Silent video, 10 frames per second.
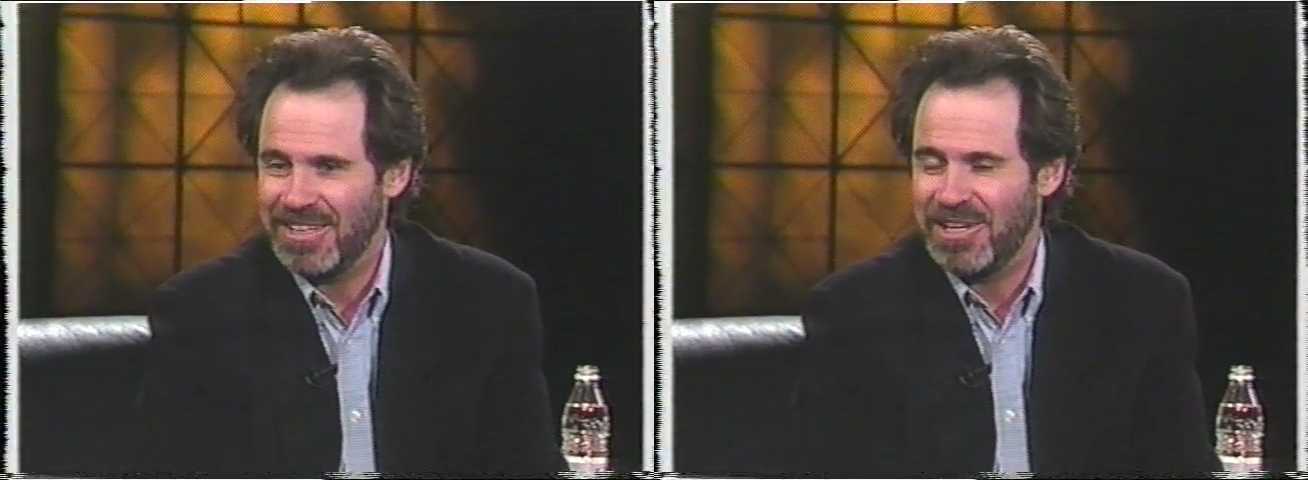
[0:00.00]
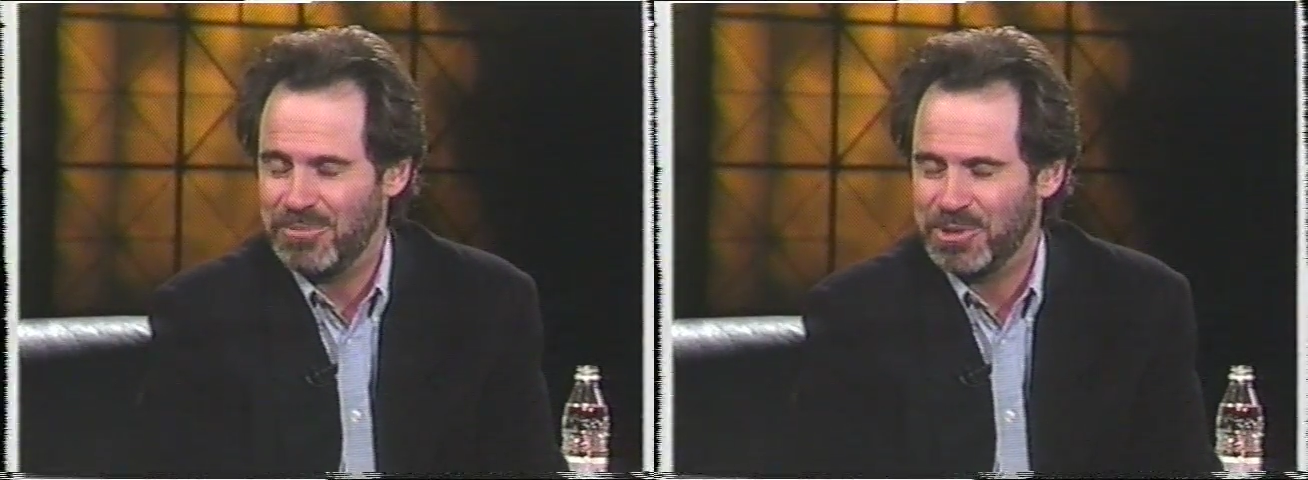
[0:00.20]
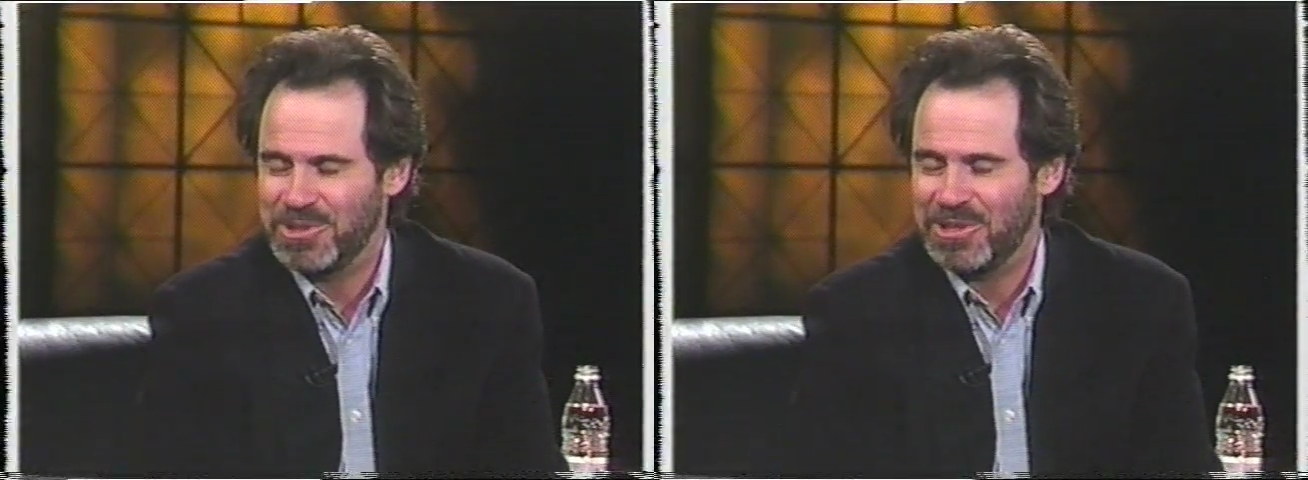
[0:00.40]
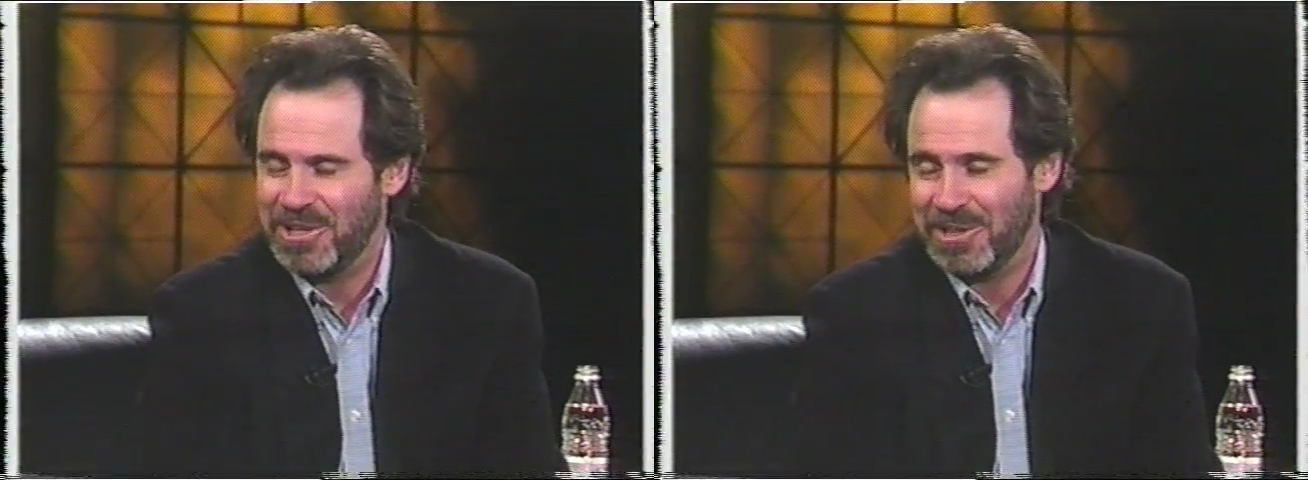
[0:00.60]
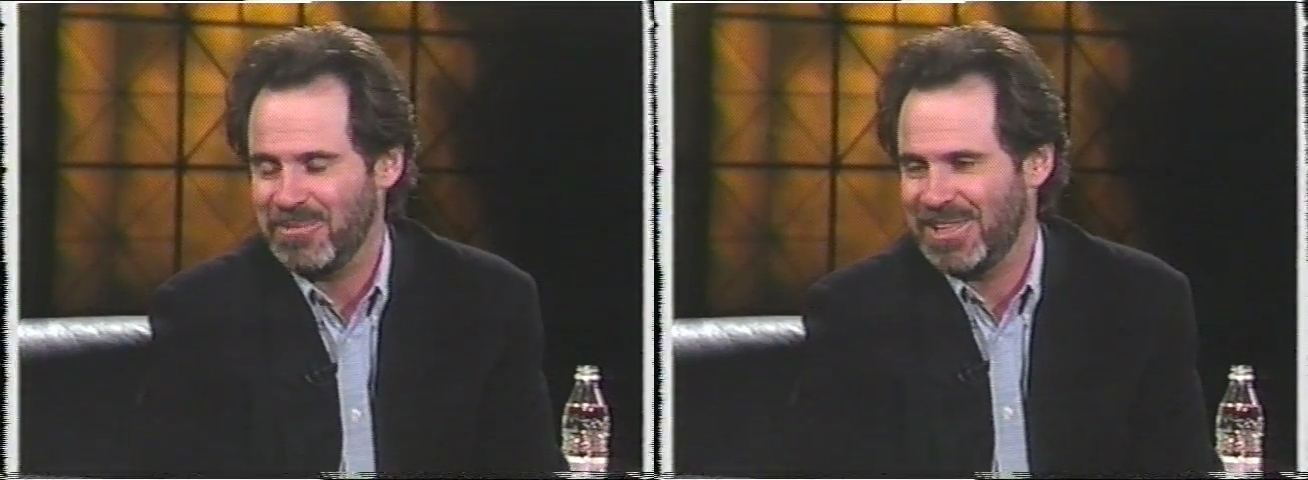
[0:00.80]
able to
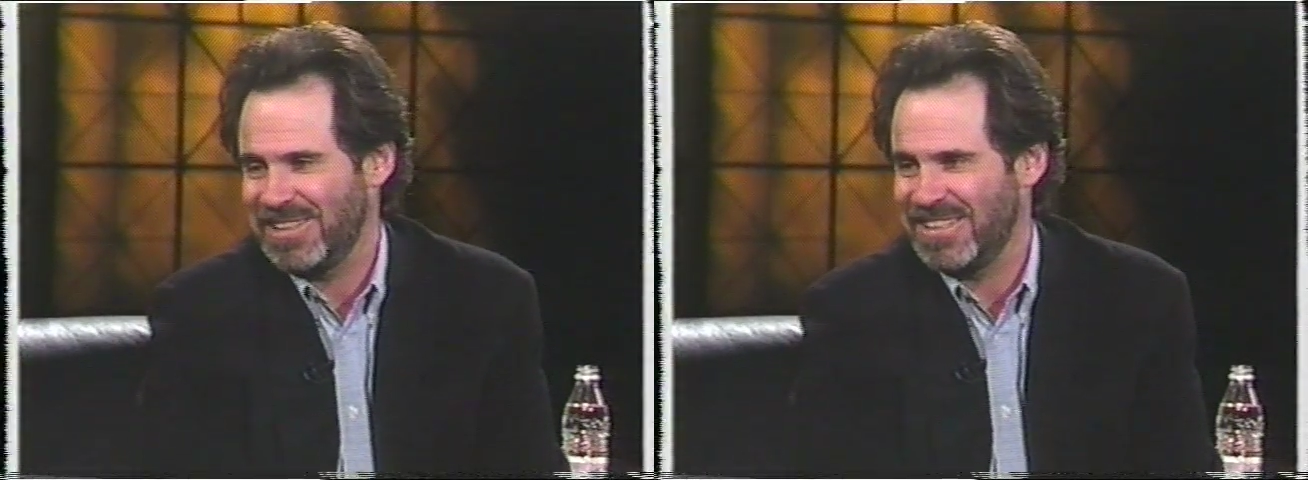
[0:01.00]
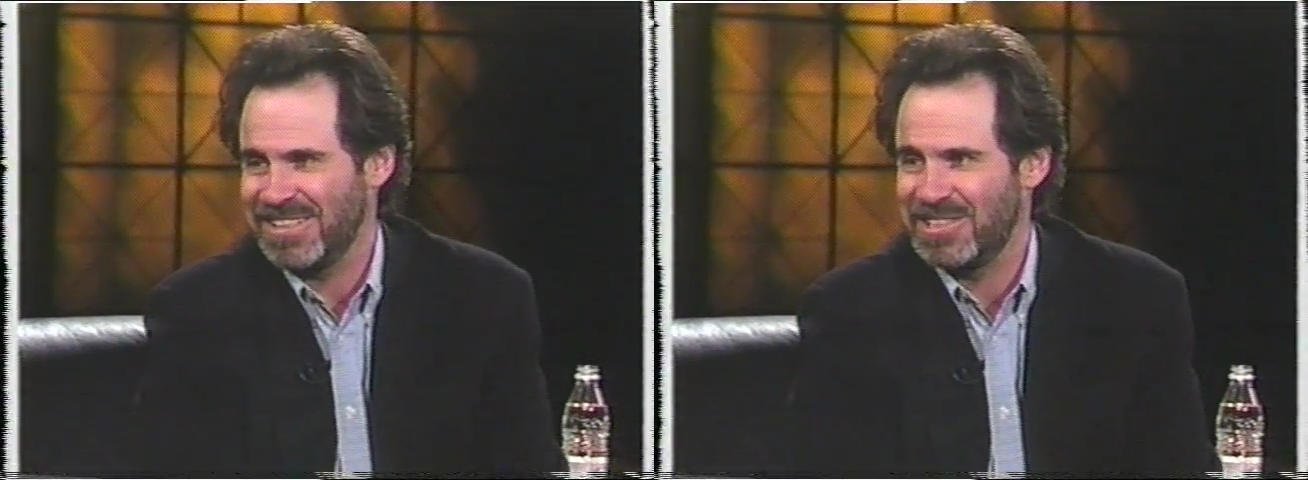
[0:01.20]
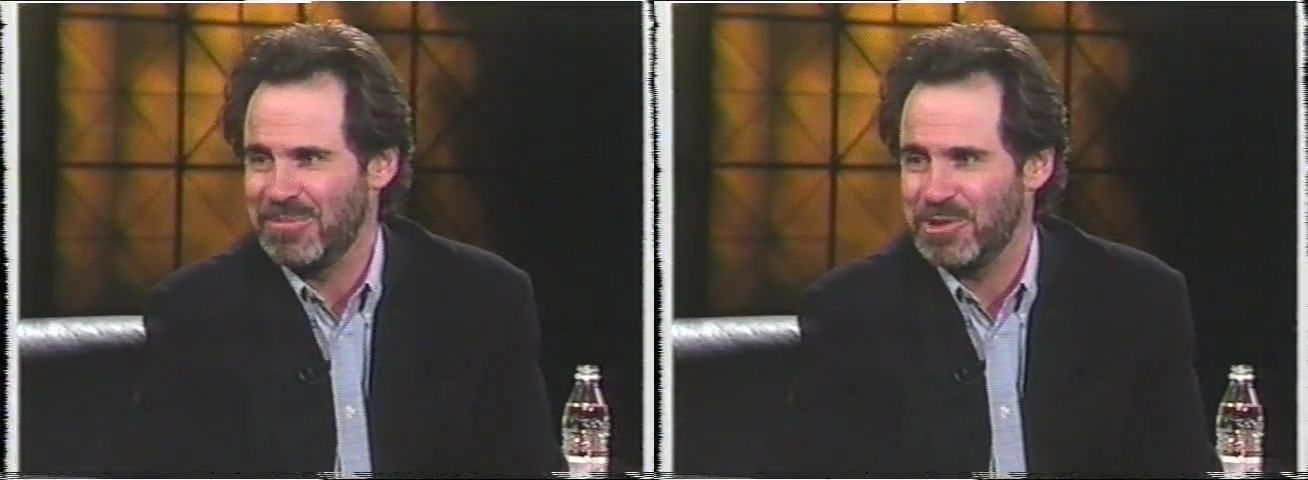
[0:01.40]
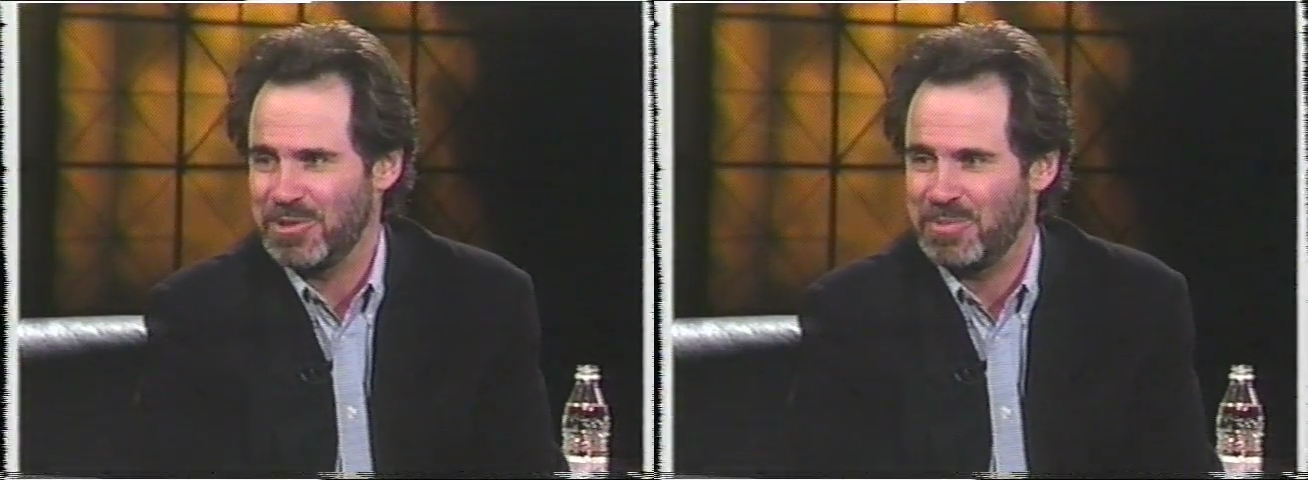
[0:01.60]
talk about things that most